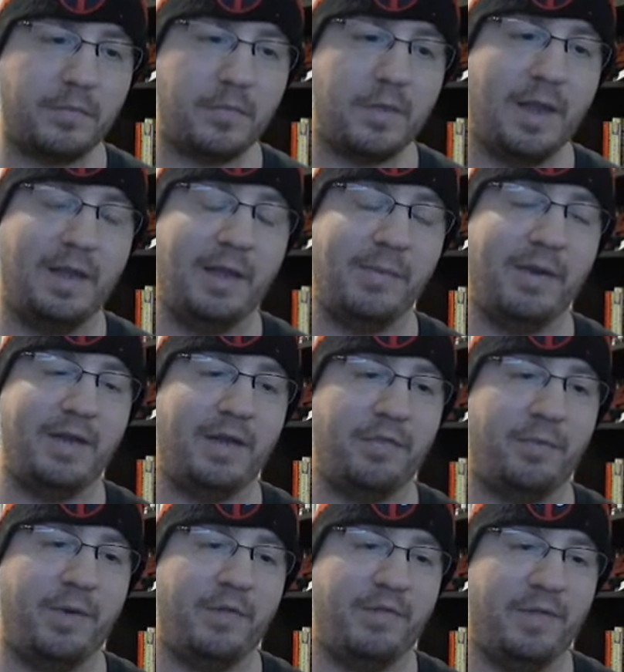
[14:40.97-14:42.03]
and then we had like
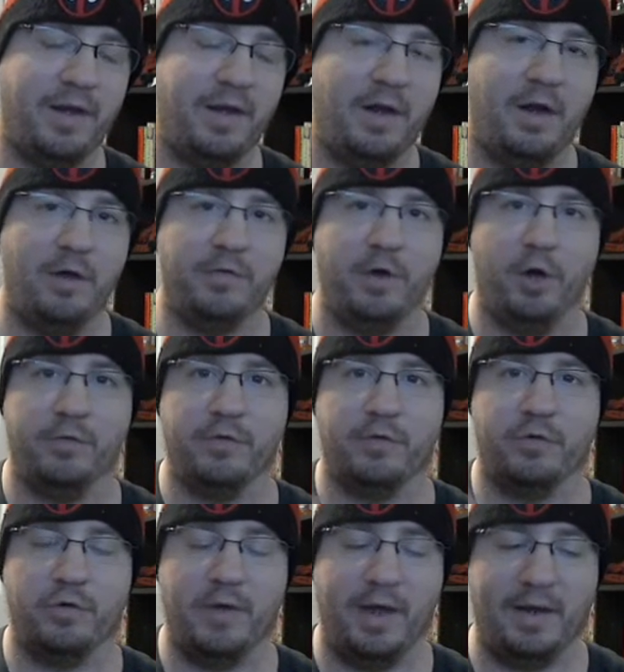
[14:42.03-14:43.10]
350 over
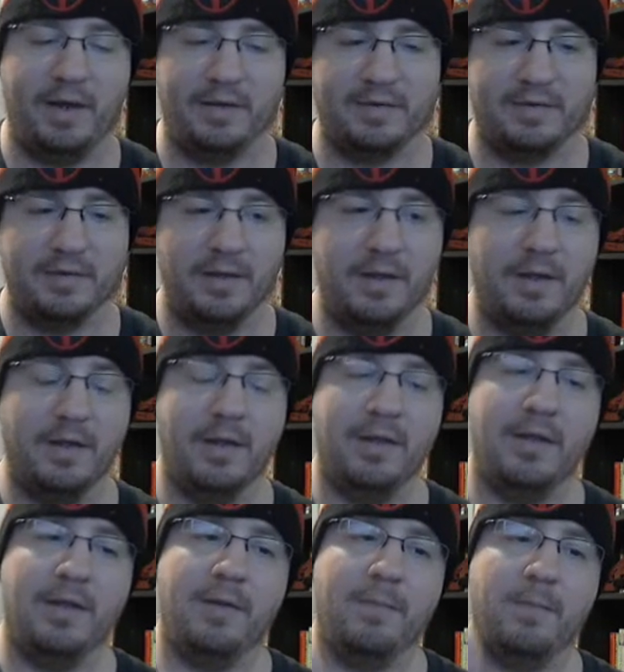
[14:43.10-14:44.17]
2 days.
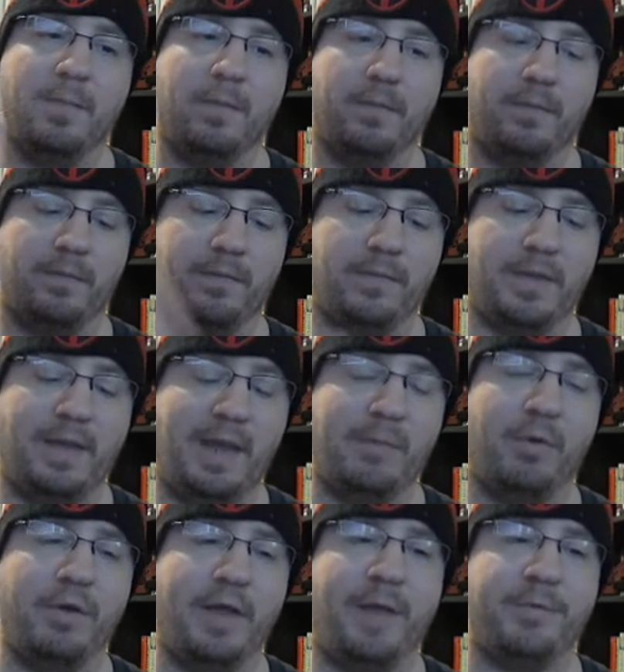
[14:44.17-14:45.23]
The Game
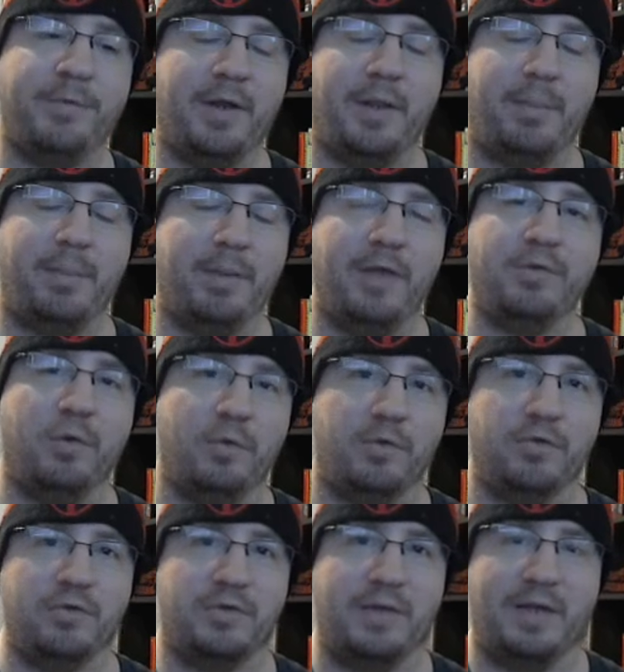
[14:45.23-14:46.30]
Boy games are kind of like
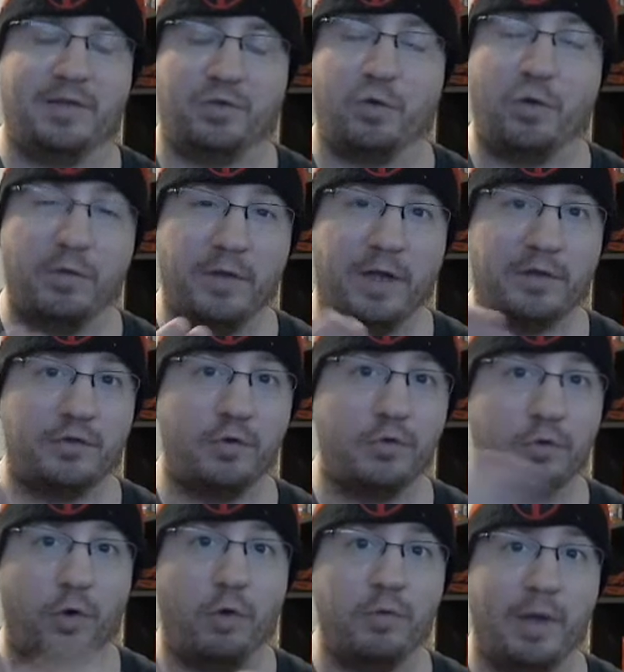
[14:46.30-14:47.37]
placeholders that still
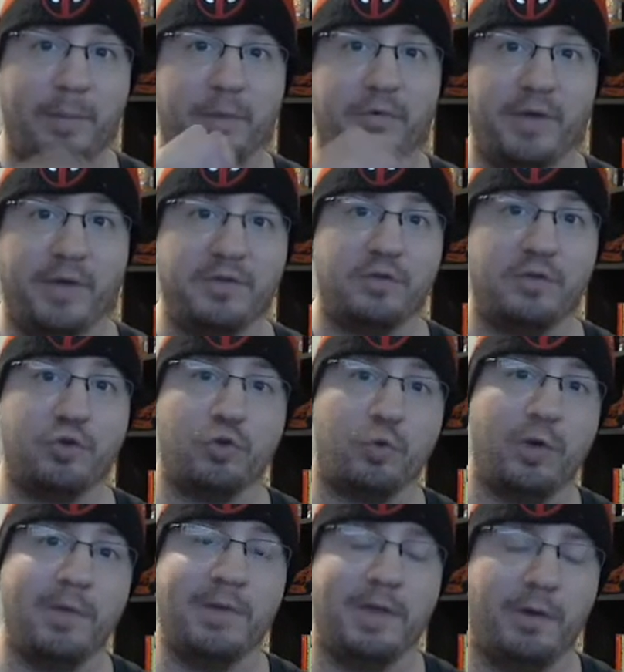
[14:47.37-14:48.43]
told and progressed the
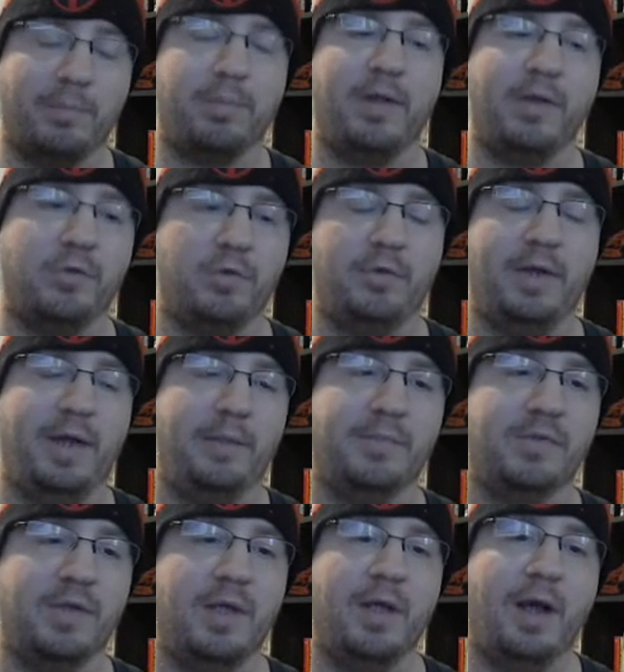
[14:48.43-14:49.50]
story, but they're placeholder
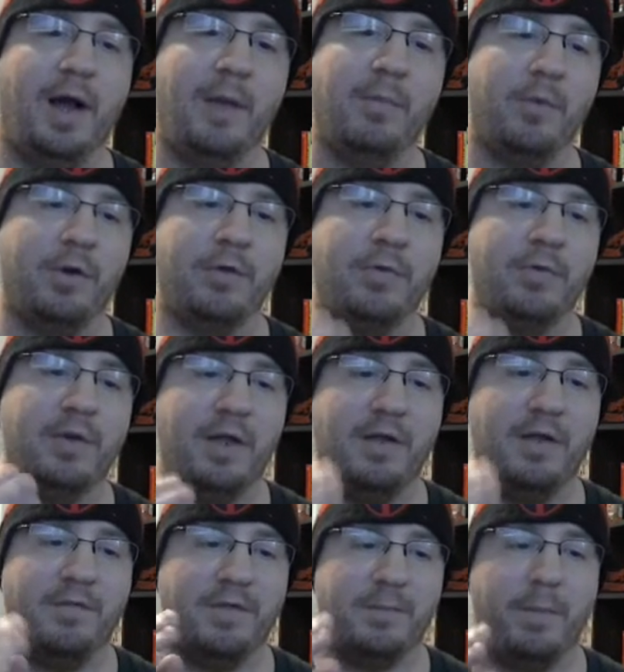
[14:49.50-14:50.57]
games. I'm wondering
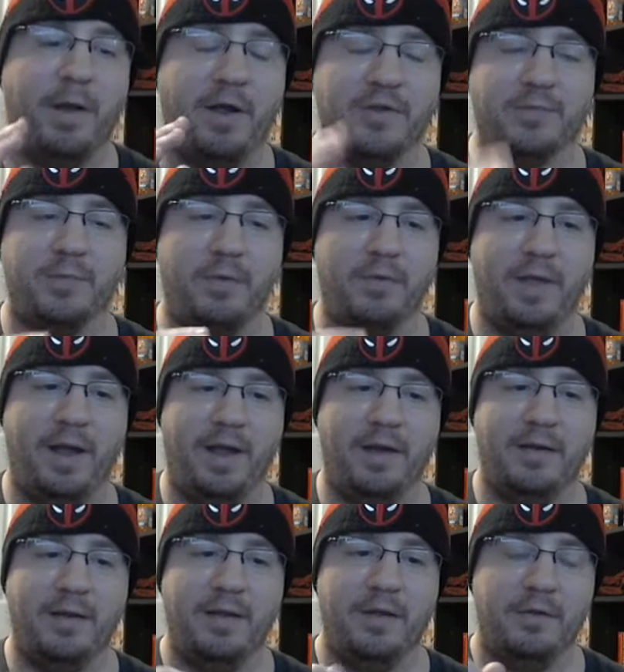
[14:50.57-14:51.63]
if it's possible that
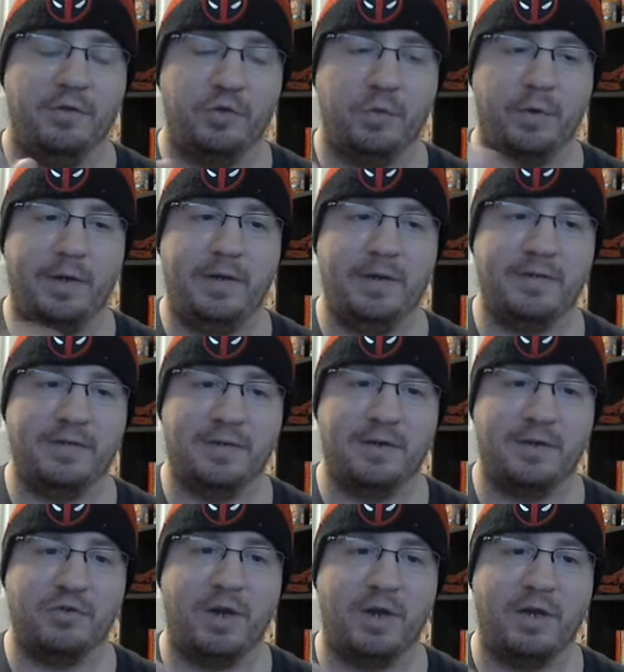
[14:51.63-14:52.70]
Square Enix is going
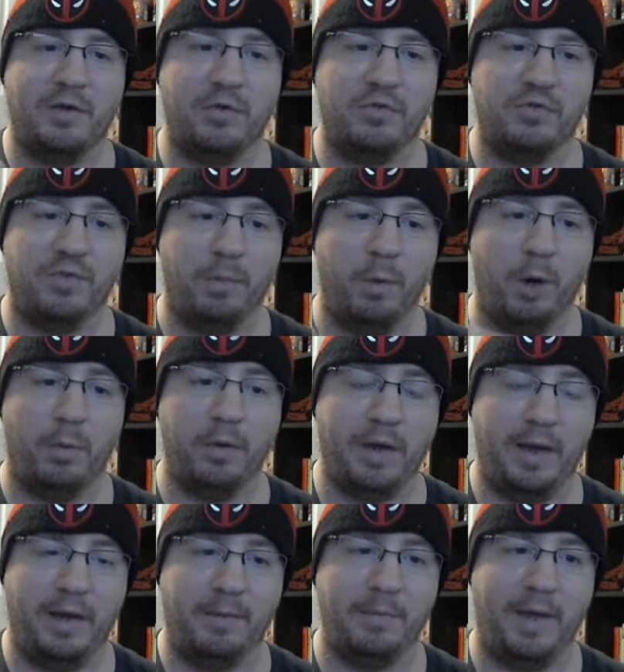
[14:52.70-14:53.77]
to try and use the mobile
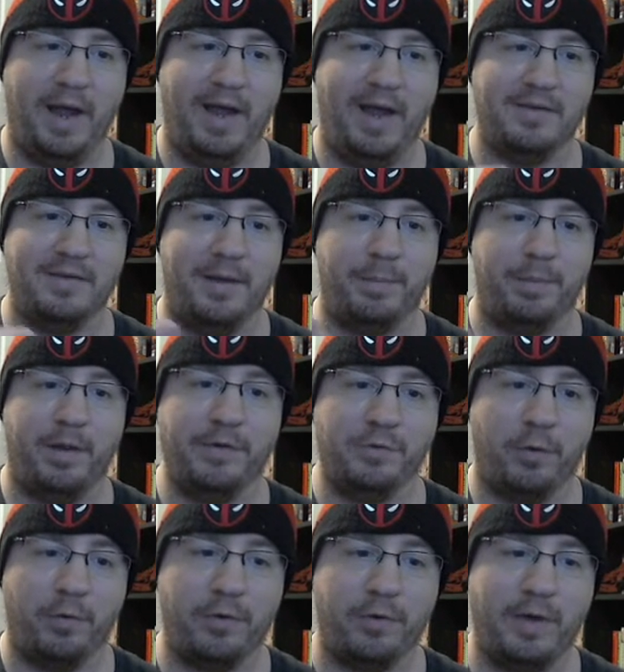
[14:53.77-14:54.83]
game as a
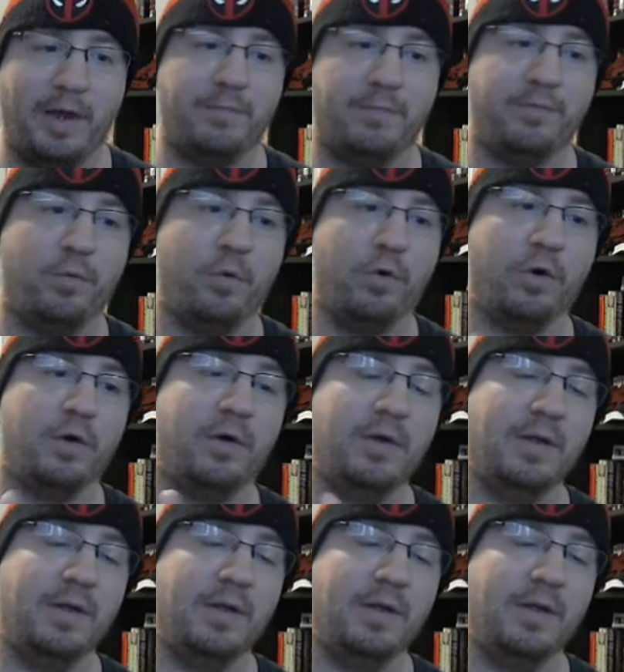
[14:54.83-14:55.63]
placeholder game for